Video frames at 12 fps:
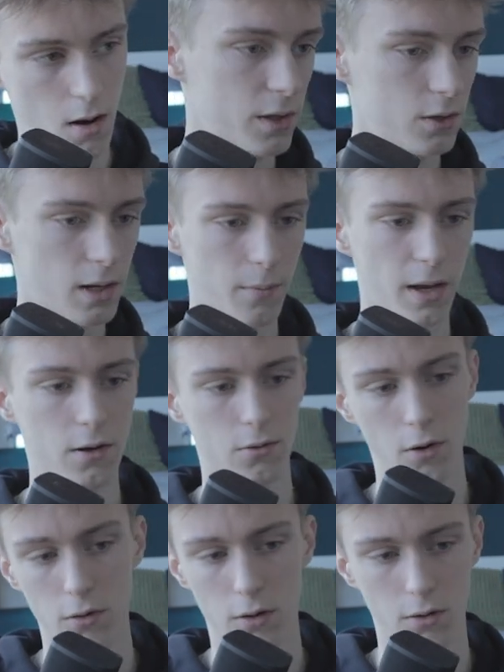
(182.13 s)
but you can make
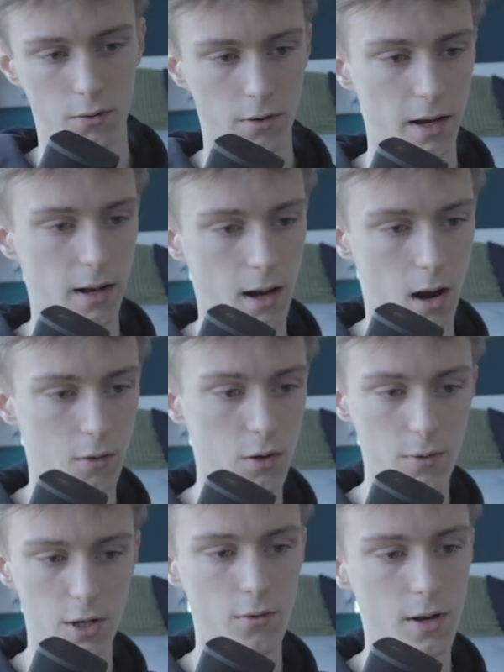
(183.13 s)
your own color grading how you
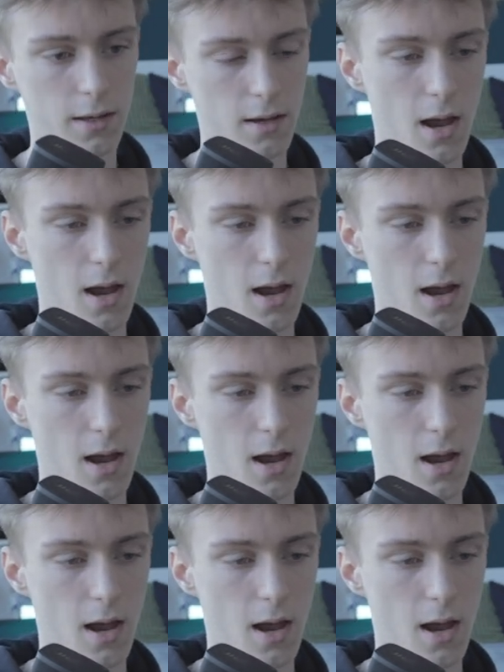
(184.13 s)
would do it.